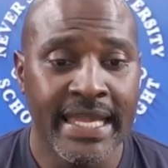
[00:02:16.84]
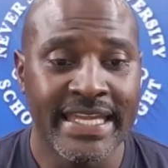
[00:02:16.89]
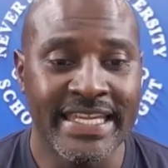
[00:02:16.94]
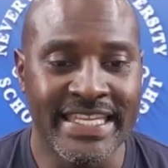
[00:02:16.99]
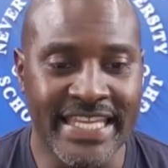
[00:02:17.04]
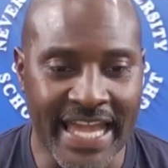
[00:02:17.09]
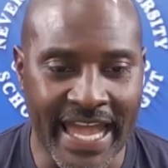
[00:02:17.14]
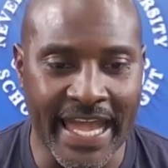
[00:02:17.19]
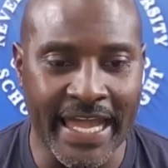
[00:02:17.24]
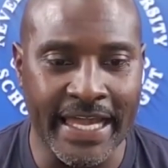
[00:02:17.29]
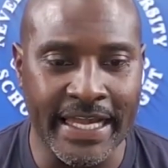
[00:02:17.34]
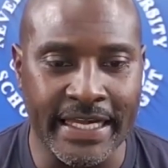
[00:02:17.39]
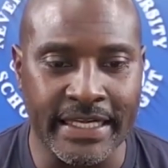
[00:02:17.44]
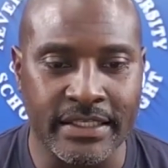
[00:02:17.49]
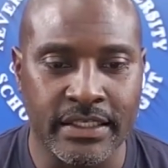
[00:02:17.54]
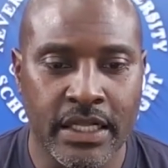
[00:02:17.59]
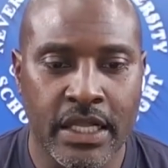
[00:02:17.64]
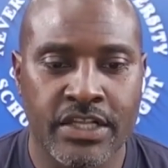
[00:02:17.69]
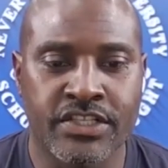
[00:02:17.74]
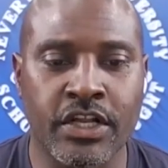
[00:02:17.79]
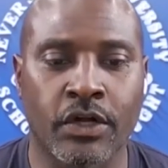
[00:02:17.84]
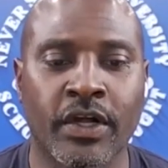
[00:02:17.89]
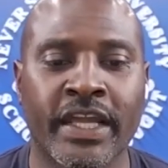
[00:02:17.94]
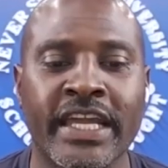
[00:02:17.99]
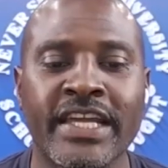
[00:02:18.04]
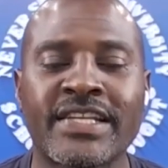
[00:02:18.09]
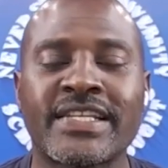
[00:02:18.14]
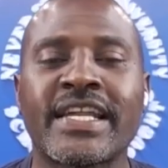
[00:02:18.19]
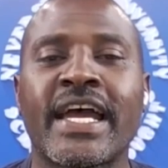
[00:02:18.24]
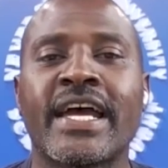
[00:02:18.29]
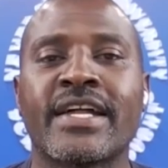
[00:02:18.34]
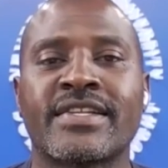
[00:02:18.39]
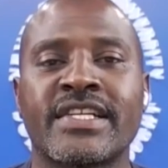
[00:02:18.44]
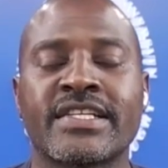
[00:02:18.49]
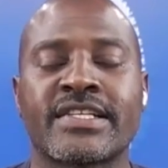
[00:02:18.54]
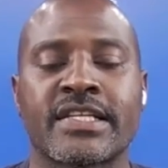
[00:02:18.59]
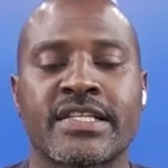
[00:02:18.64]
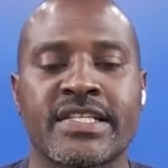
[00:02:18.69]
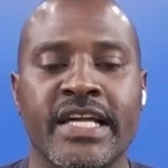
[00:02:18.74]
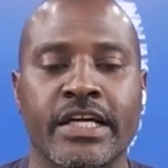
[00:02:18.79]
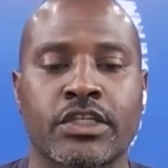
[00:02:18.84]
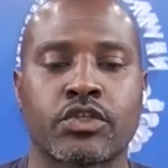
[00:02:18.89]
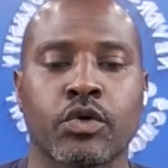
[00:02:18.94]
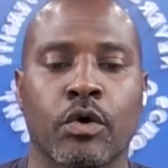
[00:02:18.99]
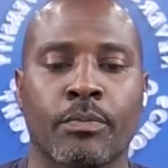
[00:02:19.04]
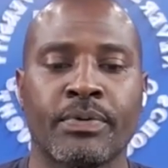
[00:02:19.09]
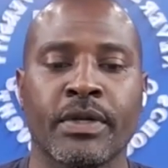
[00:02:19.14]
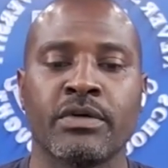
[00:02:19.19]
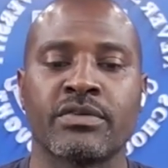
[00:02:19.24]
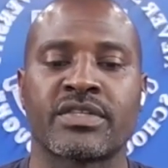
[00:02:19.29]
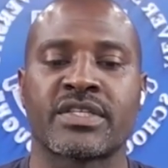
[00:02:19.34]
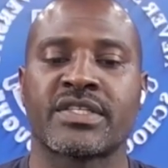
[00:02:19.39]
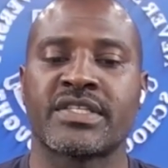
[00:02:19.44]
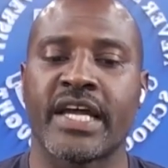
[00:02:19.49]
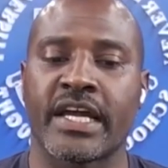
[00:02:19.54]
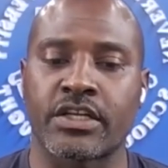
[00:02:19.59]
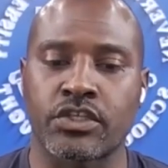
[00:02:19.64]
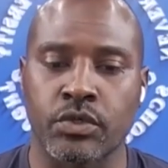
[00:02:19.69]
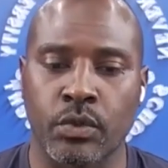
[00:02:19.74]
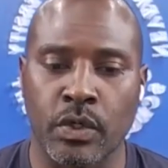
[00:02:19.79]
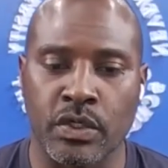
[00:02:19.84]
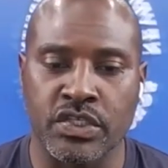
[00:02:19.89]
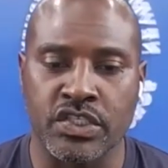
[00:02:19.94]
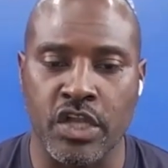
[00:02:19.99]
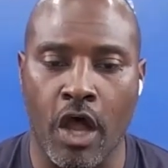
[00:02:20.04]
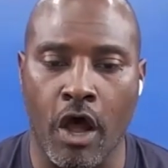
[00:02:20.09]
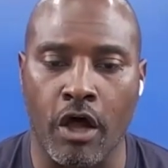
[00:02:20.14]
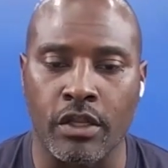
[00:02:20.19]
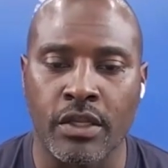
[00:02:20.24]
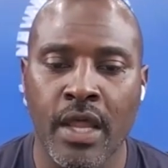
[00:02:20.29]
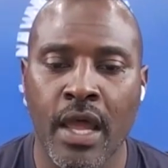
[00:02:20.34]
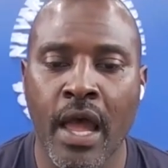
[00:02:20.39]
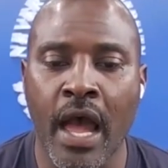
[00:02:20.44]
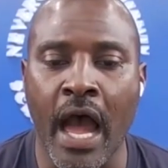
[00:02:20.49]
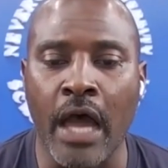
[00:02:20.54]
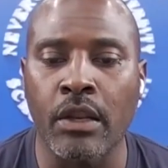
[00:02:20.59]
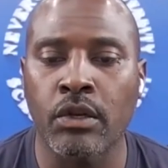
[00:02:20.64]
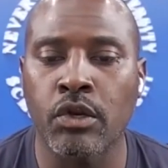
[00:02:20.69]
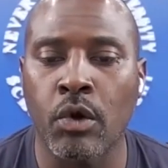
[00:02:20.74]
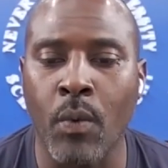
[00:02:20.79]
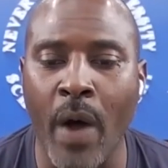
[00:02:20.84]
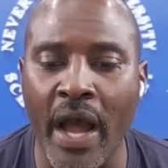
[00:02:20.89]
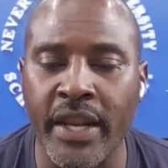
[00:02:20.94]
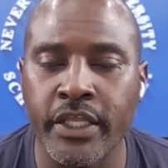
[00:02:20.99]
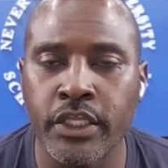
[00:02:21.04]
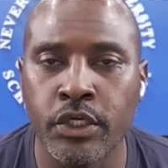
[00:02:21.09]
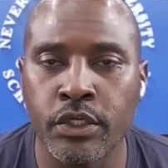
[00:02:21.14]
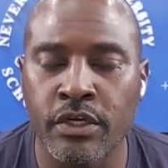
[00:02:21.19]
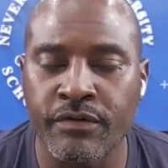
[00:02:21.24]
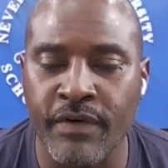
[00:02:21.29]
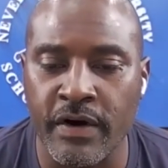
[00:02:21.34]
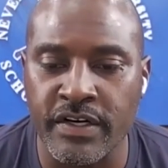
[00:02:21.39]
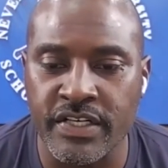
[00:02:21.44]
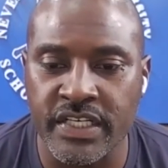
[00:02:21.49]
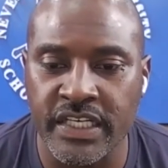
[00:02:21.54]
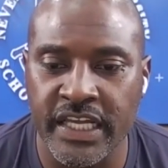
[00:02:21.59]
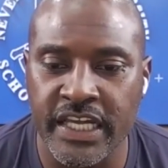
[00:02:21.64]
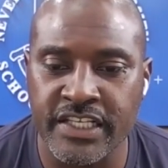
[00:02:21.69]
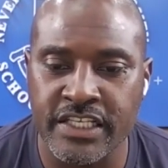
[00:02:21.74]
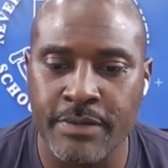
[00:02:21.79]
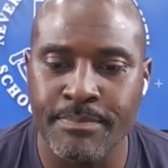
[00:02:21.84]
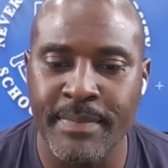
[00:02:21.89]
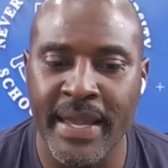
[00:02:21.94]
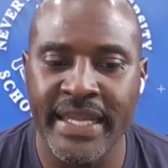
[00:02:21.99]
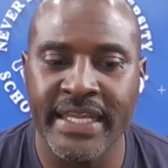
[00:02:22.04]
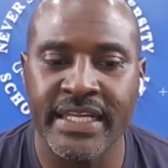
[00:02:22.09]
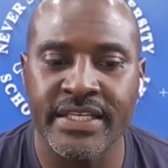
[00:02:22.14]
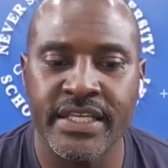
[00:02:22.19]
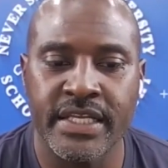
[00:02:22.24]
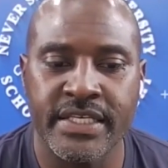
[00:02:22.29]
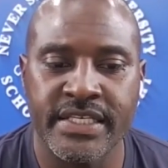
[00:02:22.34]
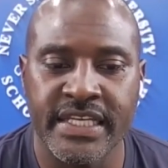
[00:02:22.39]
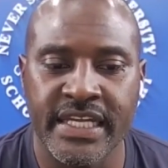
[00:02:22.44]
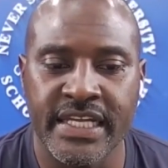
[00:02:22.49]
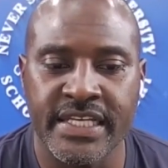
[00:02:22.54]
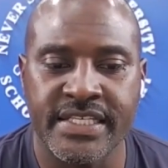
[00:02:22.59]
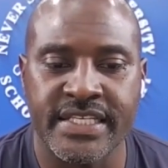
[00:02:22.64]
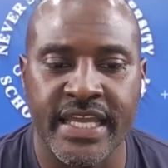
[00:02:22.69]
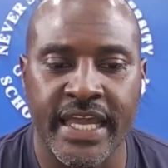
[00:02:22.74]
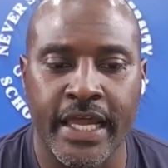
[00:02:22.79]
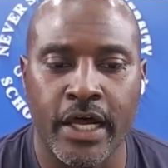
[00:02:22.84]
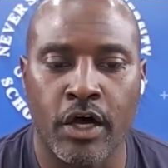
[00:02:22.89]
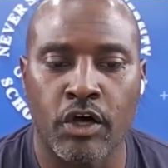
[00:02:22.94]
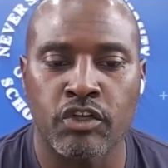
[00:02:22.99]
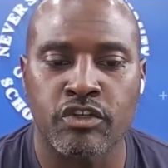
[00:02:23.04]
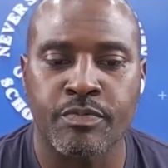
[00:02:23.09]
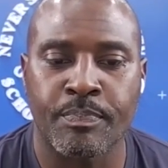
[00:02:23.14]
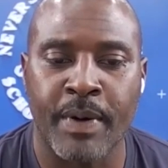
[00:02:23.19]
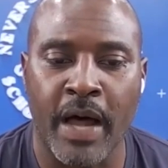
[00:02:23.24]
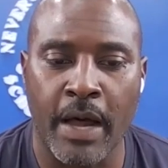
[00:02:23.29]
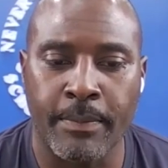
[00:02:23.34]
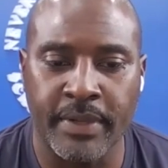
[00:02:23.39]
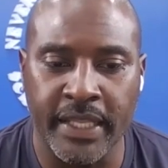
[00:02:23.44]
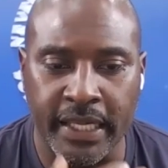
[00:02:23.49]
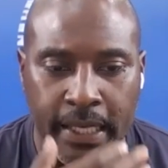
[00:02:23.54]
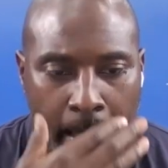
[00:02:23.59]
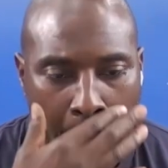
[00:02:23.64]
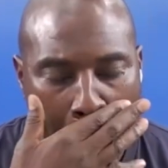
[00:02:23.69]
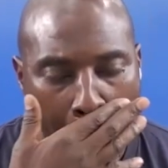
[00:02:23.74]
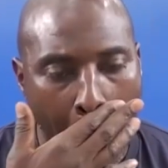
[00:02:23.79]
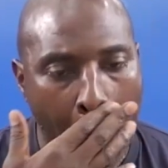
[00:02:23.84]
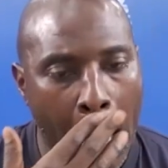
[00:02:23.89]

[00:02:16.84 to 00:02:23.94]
Yeah. So he says this is sexual abuse, sexual assault. I don't know why the university isn't making the details public.